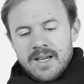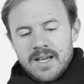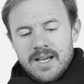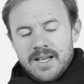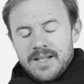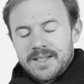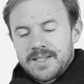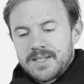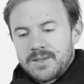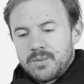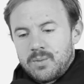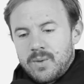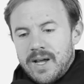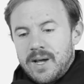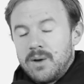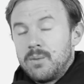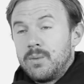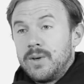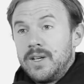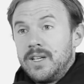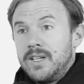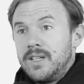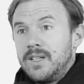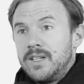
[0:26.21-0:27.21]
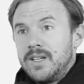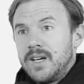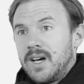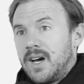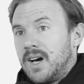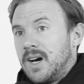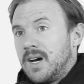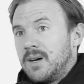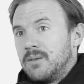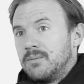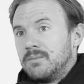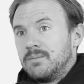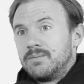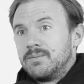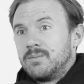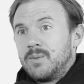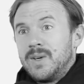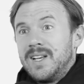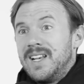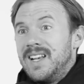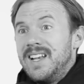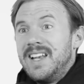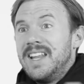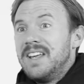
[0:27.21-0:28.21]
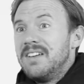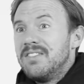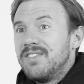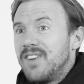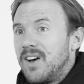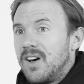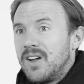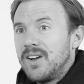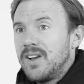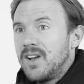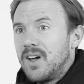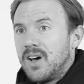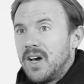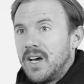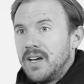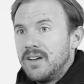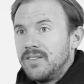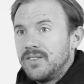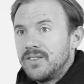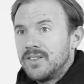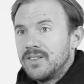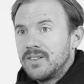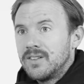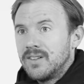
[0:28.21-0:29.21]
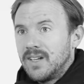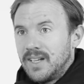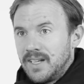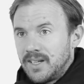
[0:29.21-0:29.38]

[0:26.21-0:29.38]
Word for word: It's where we, um, we live our lives